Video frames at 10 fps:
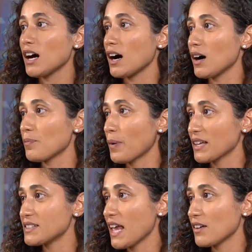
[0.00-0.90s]

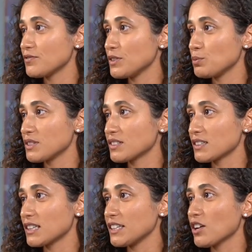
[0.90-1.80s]
Passed the FE
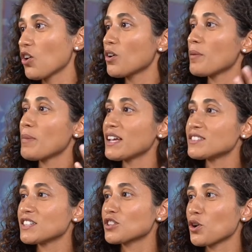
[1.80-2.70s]
recently. Oh,
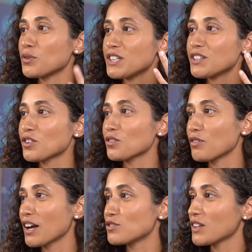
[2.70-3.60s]
amazing, Cody.
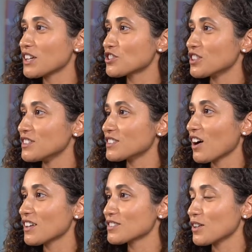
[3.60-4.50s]
Congratulations.
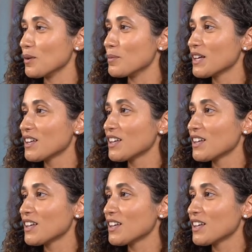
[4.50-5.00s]
Awesome.